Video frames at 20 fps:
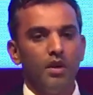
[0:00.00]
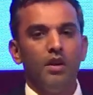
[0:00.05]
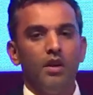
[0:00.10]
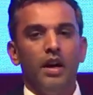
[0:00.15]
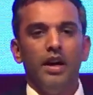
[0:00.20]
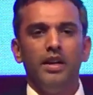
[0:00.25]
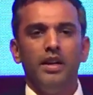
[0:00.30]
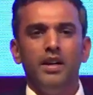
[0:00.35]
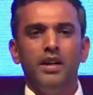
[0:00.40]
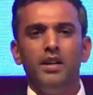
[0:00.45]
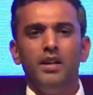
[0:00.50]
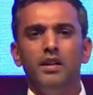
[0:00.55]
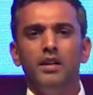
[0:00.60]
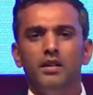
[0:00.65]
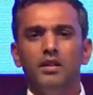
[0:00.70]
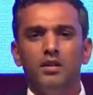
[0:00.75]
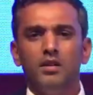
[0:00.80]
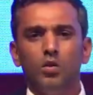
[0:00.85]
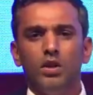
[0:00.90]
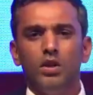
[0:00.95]
Until
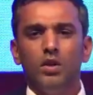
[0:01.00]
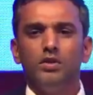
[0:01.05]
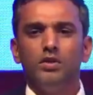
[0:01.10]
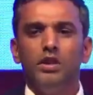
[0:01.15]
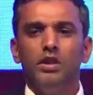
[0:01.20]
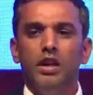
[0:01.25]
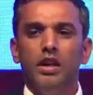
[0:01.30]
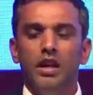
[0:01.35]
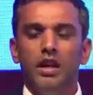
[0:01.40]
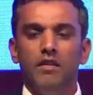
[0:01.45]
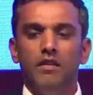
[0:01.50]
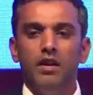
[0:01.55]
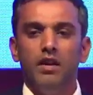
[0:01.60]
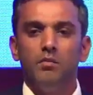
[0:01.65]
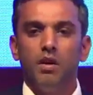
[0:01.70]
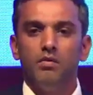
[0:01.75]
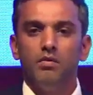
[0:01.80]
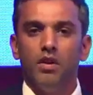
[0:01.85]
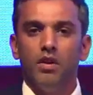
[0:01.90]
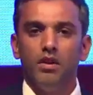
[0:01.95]
2011,
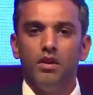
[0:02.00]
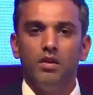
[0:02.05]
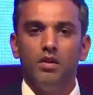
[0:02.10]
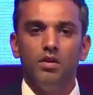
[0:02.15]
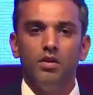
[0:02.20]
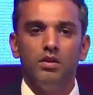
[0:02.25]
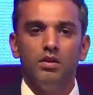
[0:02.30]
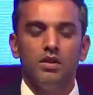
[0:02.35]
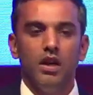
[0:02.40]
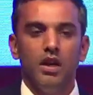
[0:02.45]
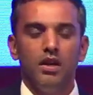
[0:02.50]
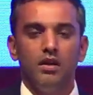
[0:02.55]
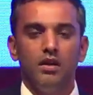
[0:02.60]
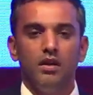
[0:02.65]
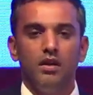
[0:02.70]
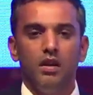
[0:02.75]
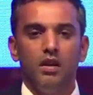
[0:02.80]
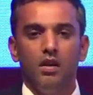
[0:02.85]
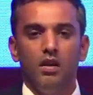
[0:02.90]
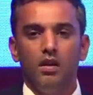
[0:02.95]
my father
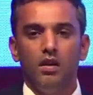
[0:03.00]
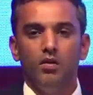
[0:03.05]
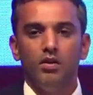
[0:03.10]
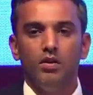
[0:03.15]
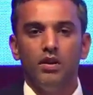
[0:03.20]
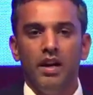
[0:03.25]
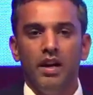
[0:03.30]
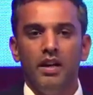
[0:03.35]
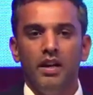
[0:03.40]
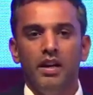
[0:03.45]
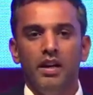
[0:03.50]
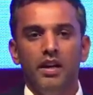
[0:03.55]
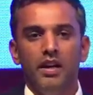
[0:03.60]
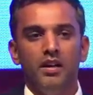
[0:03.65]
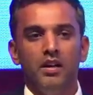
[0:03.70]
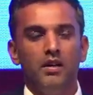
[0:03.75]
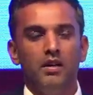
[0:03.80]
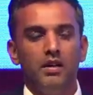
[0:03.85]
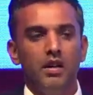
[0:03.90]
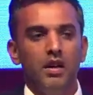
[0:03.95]
was
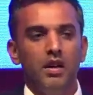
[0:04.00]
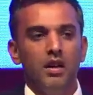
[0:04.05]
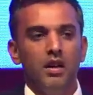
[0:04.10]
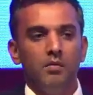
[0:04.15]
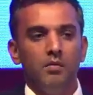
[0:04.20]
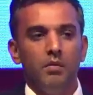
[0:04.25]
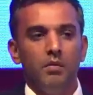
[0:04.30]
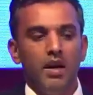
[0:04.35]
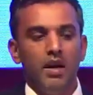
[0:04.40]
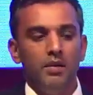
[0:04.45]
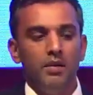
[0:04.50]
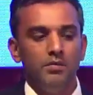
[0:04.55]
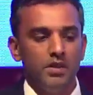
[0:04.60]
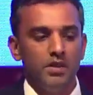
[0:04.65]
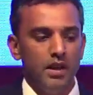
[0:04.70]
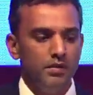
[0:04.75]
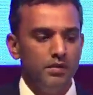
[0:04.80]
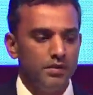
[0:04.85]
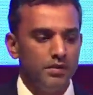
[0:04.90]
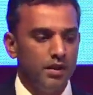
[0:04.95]
handling by
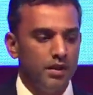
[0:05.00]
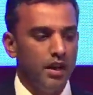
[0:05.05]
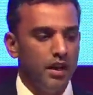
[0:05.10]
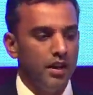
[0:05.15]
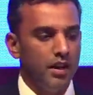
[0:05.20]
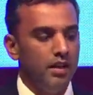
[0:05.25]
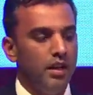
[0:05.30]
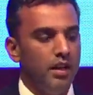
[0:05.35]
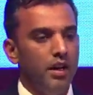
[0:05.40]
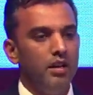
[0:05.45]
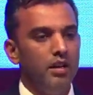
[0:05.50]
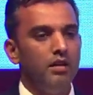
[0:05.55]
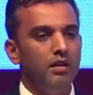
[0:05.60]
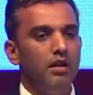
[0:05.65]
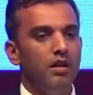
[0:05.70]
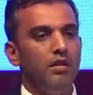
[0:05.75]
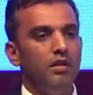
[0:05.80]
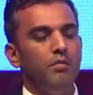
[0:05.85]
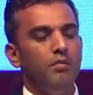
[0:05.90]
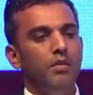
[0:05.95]
himself, and then
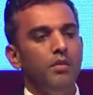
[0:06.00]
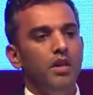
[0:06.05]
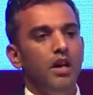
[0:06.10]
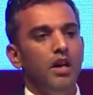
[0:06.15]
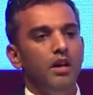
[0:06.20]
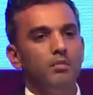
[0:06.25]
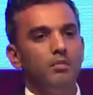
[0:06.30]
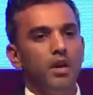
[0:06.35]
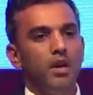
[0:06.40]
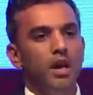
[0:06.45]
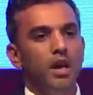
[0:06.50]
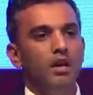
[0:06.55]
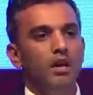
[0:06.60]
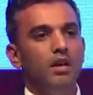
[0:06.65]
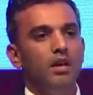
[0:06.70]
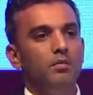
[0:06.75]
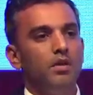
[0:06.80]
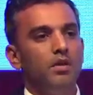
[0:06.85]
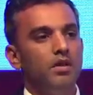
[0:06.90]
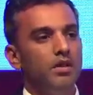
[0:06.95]
me and my elder
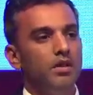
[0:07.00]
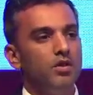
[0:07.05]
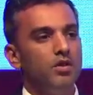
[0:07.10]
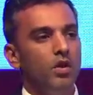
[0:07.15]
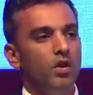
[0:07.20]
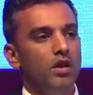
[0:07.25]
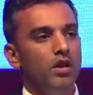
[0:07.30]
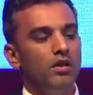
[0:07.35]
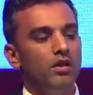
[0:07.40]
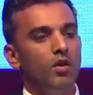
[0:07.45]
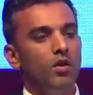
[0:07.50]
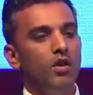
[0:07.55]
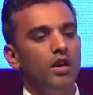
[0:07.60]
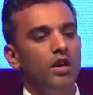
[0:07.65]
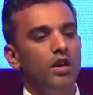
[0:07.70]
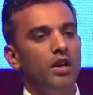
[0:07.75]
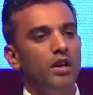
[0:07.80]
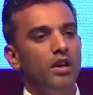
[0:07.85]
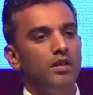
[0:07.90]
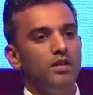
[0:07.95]
brother joined the
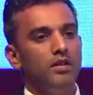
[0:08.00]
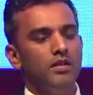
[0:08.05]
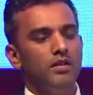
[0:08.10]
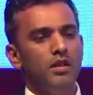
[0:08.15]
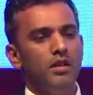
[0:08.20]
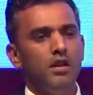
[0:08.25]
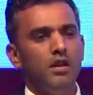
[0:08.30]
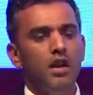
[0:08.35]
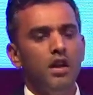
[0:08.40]
organization.